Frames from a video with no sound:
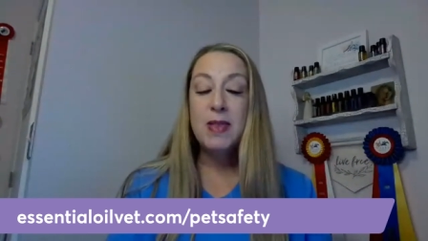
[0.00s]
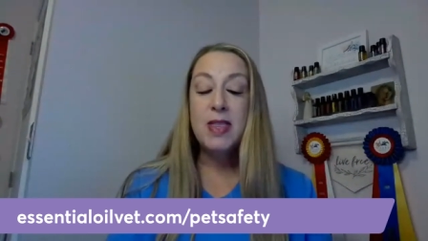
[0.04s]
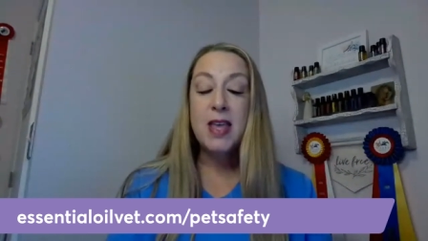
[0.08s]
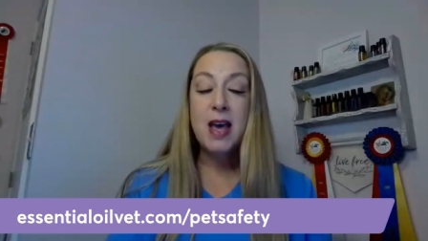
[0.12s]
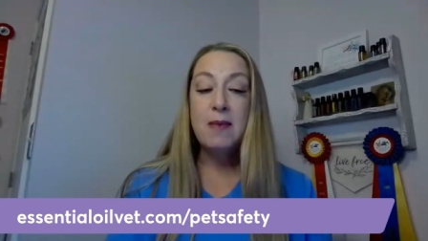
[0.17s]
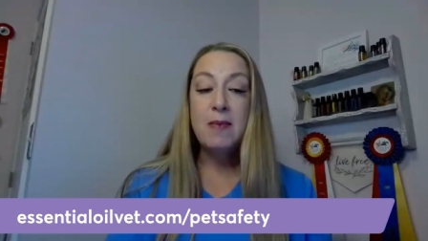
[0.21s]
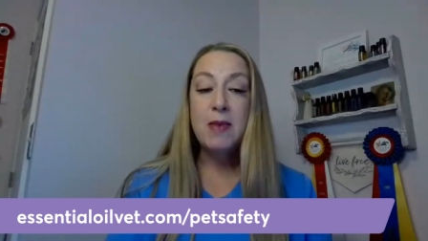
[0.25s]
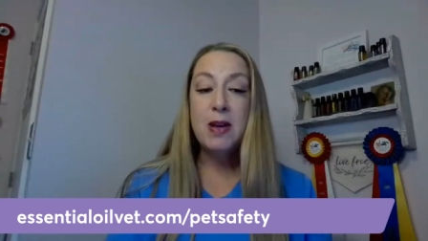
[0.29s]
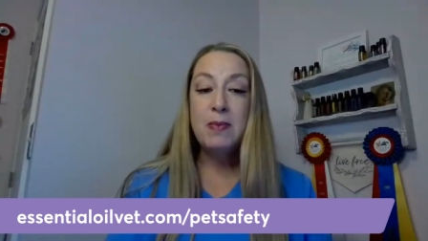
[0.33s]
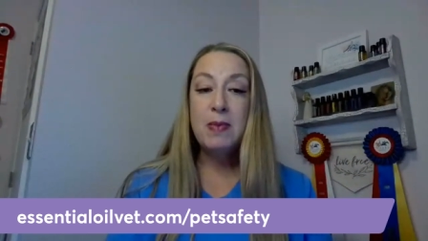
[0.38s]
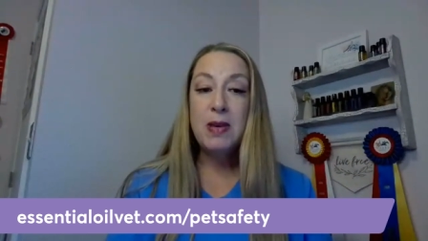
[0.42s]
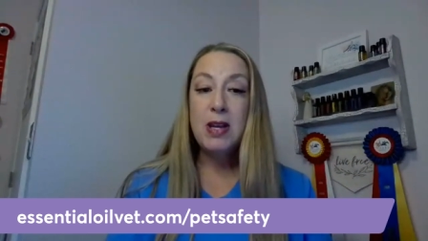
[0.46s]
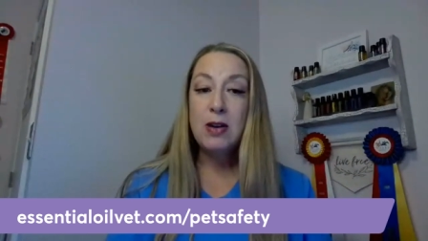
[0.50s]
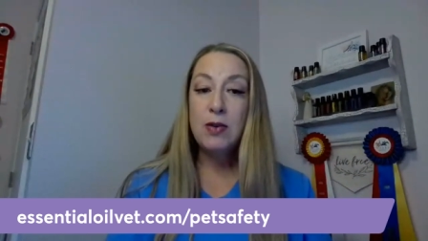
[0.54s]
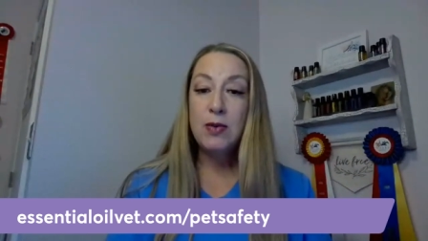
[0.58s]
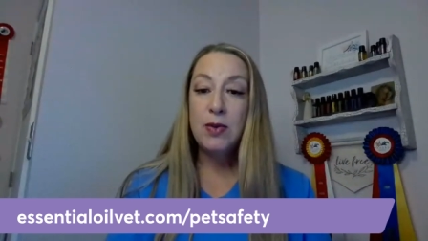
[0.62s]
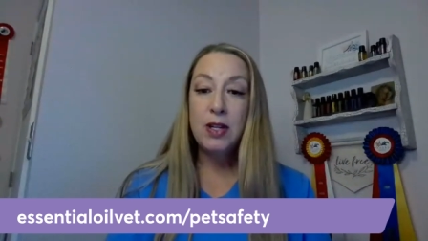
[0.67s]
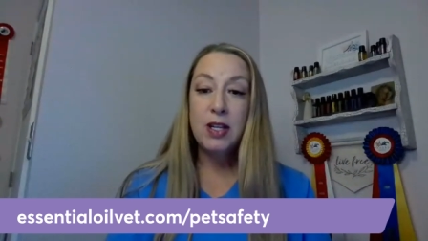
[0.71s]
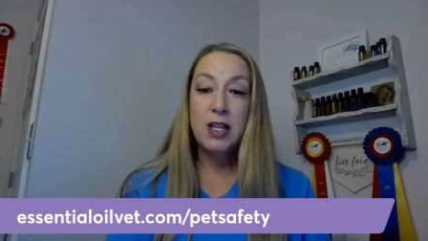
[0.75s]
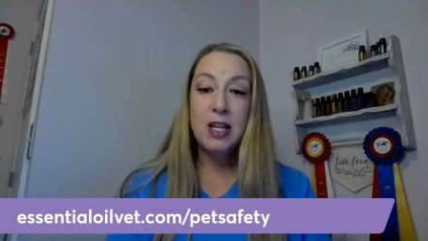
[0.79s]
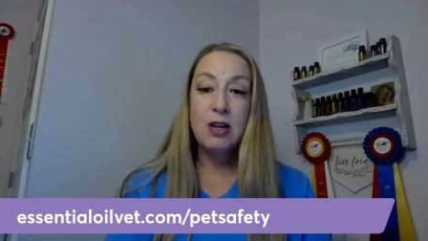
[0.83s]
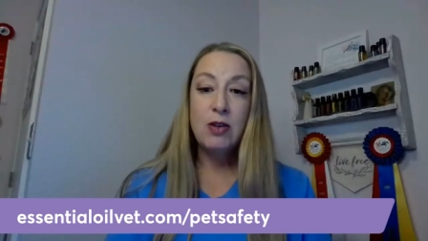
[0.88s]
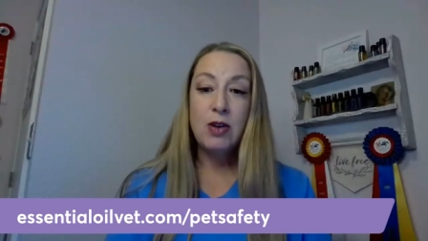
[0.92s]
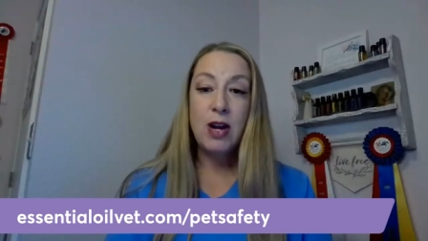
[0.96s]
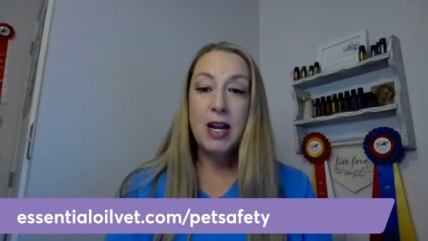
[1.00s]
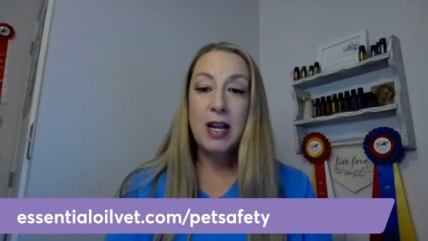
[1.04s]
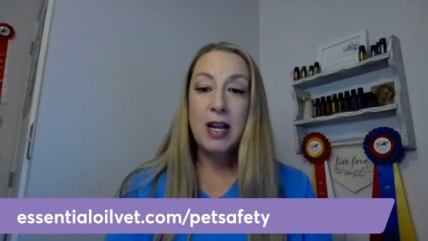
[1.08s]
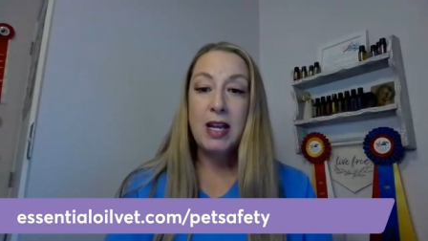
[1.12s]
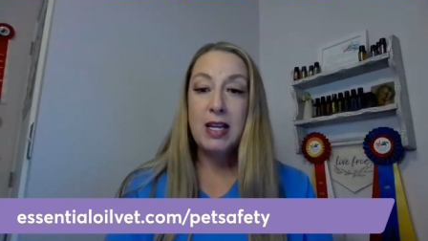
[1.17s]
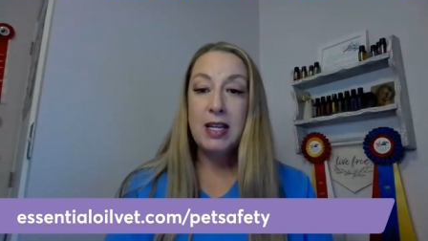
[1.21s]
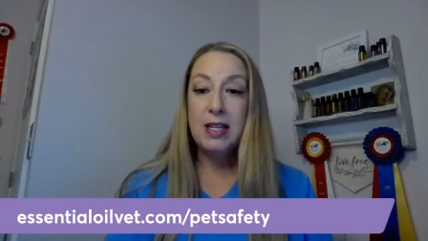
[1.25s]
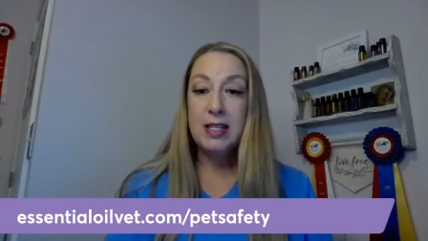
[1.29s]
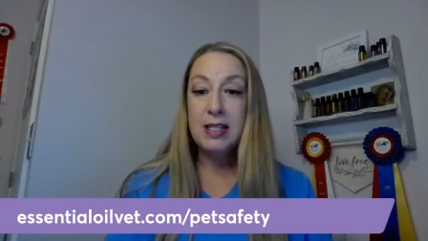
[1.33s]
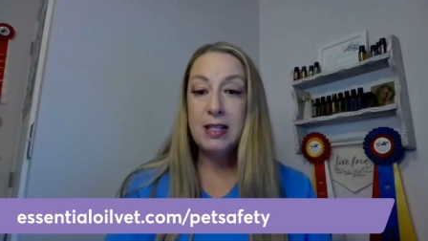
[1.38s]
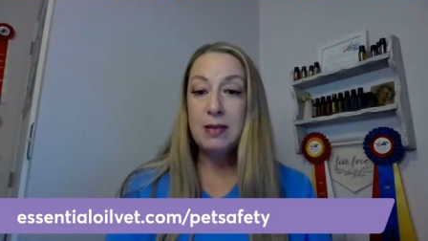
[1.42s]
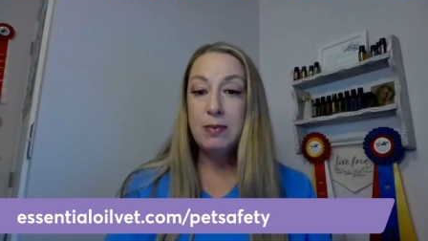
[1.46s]
but that might be a really
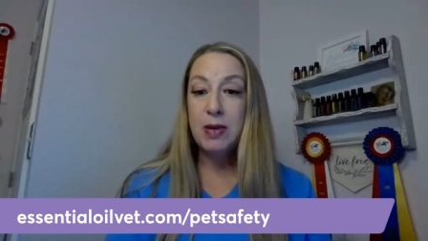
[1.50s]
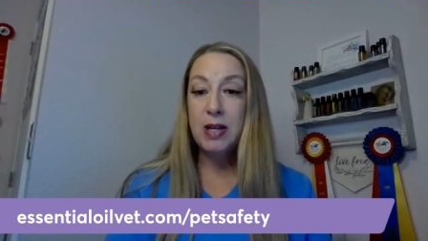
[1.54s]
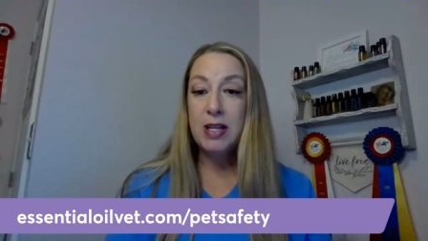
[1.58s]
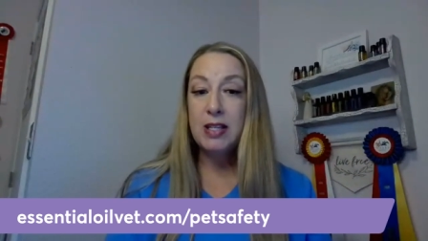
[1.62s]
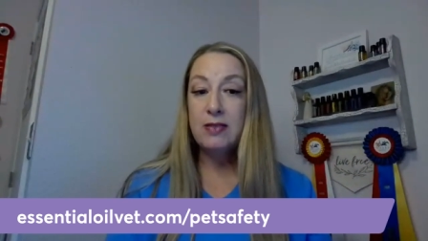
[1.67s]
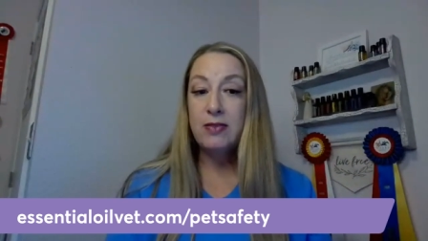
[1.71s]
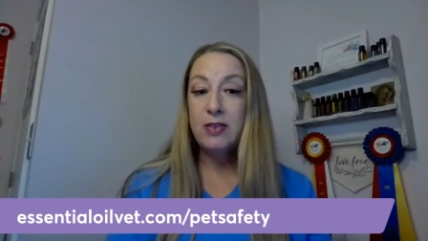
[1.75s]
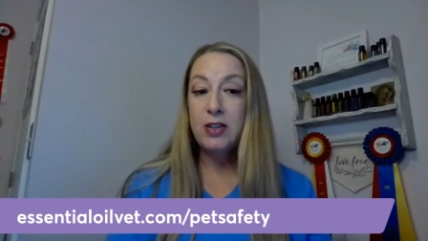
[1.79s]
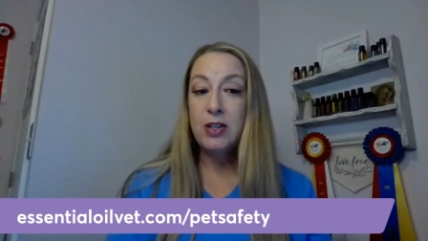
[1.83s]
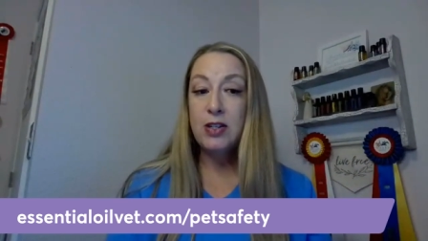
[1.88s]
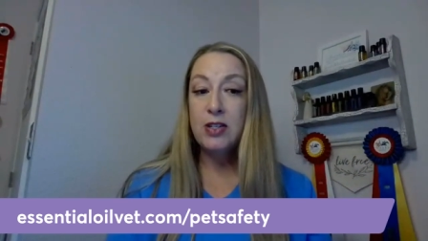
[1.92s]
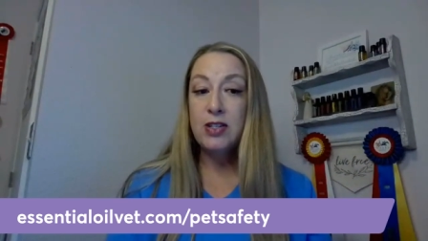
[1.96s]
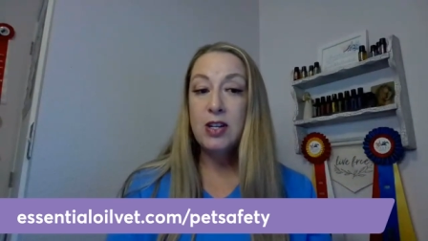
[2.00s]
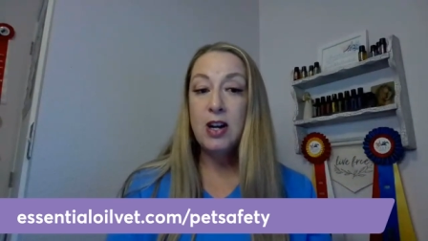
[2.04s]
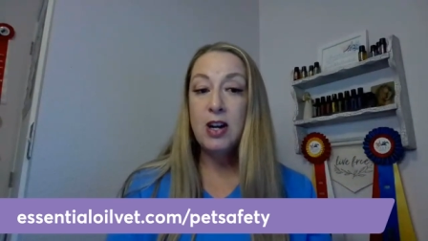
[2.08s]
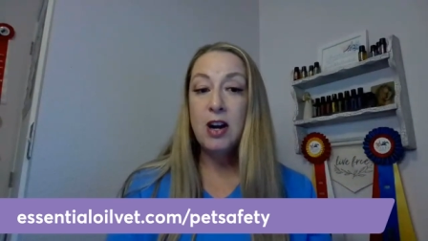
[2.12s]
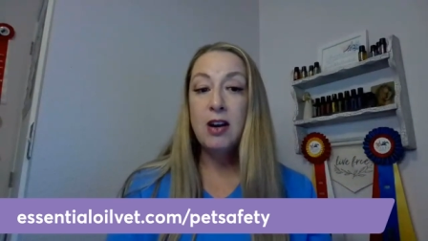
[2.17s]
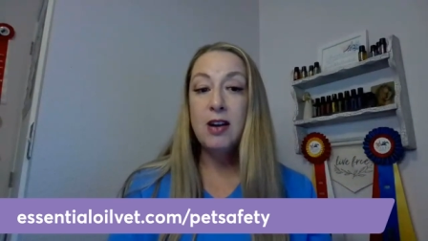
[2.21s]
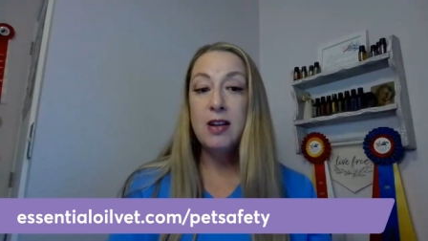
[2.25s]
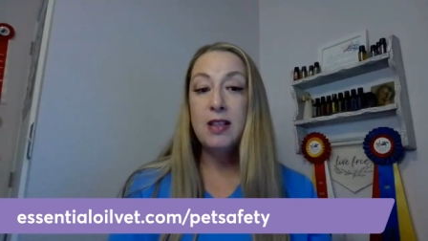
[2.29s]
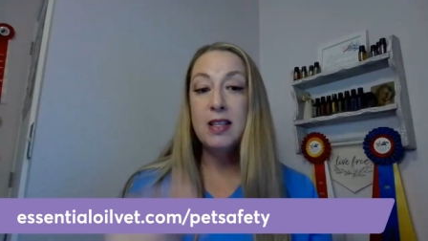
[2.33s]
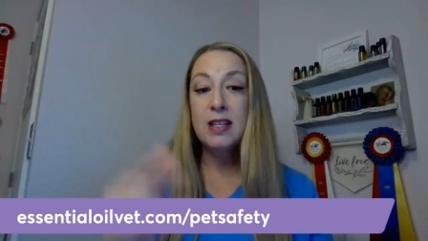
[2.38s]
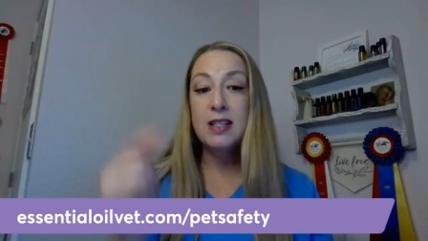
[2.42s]
great, easy place for you to start.